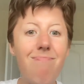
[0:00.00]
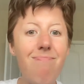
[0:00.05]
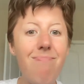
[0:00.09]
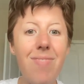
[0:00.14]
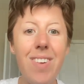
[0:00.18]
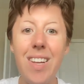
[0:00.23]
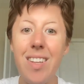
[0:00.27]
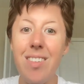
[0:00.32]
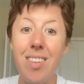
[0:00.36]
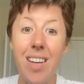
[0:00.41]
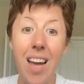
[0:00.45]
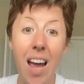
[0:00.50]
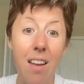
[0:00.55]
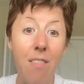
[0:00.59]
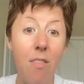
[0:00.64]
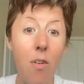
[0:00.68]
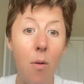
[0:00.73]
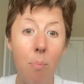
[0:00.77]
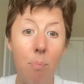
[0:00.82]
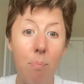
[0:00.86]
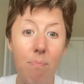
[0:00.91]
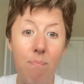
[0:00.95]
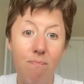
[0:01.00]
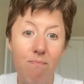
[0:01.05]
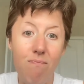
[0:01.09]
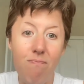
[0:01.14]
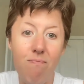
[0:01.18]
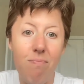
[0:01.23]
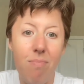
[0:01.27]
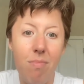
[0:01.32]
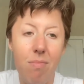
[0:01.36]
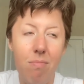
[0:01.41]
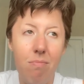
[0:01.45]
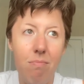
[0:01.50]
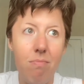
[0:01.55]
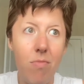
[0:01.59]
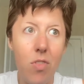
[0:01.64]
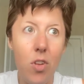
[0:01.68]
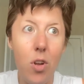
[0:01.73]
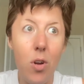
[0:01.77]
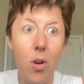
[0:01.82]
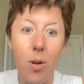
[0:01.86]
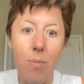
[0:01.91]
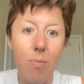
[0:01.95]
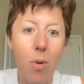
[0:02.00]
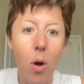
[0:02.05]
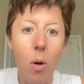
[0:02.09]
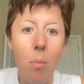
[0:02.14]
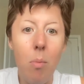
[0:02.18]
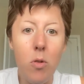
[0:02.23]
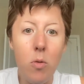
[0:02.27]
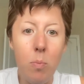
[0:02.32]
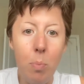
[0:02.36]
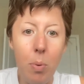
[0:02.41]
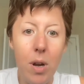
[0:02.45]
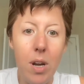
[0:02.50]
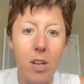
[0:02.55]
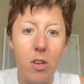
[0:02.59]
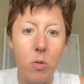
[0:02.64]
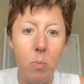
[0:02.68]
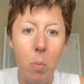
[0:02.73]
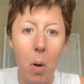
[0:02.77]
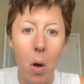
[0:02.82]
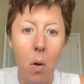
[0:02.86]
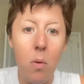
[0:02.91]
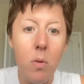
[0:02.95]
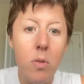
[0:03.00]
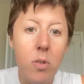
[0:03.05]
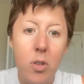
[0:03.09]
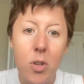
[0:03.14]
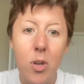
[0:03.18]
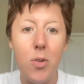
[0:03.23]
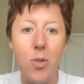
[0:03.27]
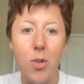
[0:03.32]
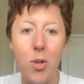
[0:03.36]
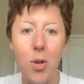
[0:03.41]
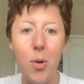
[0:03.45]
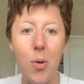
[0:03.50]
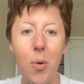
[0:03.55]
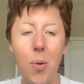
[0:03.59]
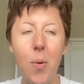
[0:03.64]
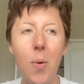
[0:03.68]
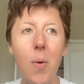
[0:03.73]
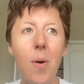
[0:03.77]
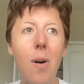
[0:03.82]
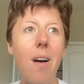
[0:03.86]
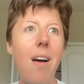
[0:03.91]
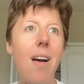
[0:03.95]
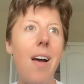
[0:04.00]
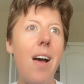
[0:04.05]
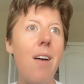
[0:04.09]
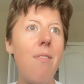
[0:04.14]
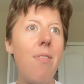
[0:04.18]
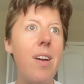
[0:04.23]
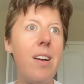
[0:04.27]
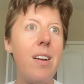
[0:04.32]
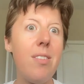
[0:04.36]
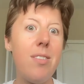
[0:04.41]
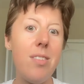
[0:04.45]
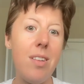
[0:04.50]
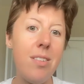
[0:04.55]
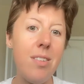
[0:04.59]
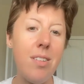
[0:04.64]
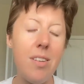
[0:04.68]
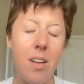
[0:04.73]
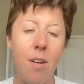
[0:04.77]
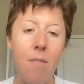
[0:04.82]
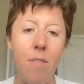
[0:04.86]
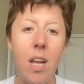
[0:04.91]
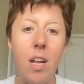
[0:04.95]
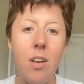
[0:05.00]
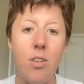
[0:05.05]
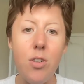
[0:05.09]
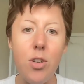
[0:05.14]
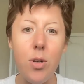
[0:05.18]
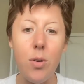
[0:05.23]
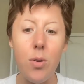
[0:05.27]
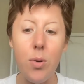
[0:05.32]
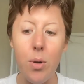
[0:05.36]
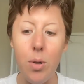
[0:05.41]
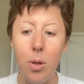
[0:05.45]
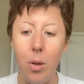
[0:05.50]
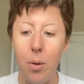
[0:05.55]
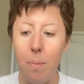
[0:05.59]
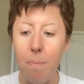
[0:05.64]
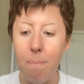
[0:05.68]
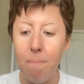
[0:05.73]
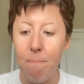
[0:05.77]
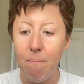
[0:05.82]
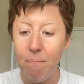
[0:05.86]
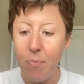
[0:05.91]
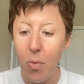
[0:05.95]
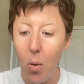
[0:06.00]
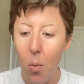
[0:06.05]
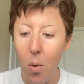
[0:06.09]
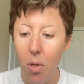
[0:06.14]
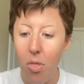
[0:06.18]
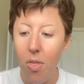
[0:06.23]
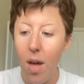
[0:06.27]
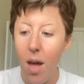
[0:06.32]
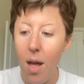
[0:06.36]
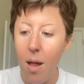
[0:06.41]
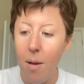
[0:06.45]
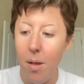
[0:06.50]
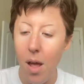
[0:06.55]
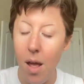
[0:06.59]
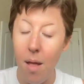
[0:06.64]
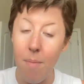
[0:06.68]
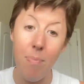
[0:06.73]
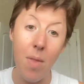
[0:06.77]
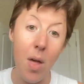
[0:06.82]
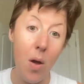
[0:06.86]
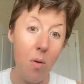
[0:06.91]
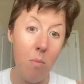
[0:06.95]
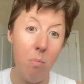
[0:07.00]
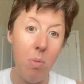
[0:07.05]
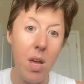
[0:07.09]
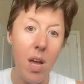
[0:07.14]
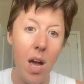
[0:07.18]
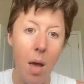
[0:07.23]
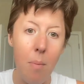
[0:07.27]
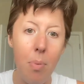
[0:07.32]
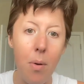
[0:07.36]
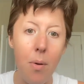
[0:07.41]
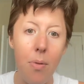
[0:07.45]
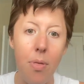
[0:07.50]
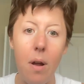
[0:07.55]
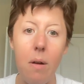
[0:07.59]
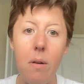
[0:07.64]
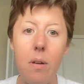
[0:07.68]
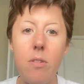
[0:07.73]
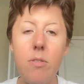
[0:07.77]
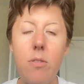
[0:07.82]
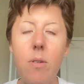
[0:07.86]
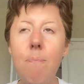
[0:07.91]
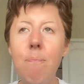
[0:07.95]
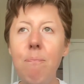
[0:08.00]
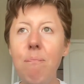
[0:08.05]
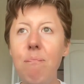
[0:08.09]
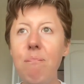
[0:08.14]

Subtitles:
it's kind of you're almost predisposed to having a sensitivity to gluten with that, and that would be hypothyroidism.